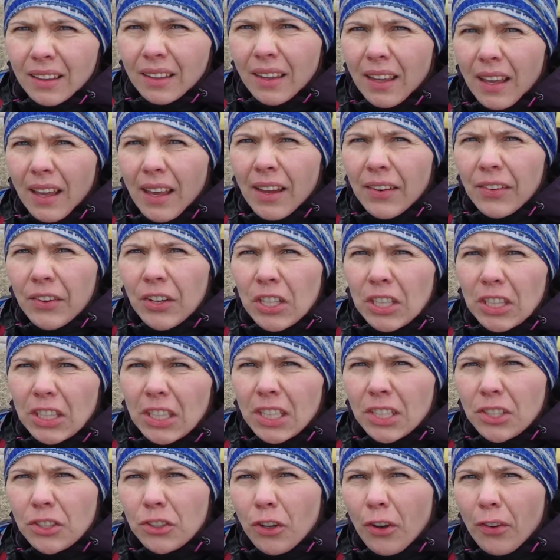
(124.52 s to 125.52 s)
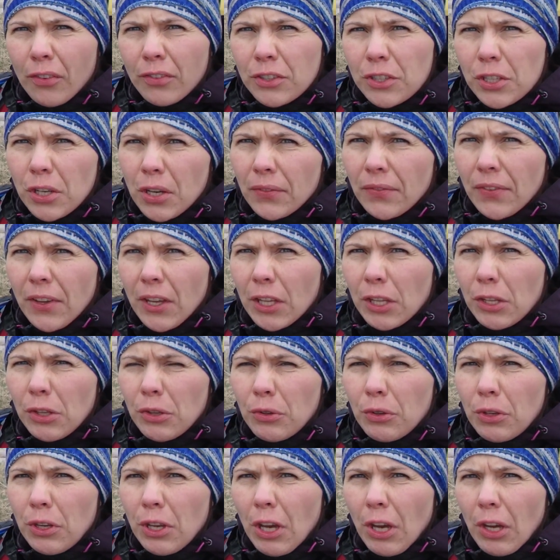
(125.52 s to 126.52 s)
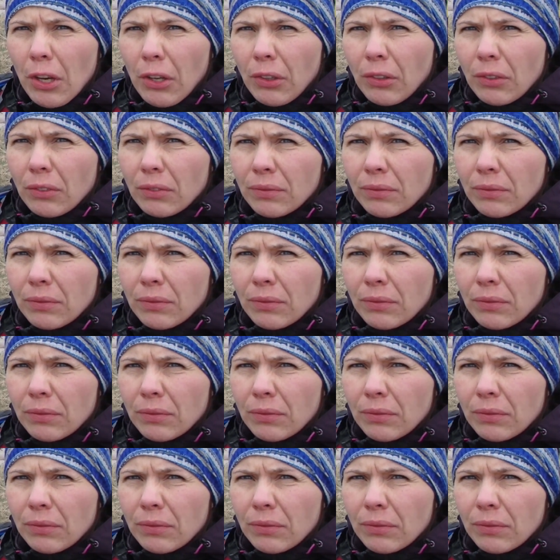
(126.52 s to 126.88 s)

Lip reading: The heritage of Soviet Union.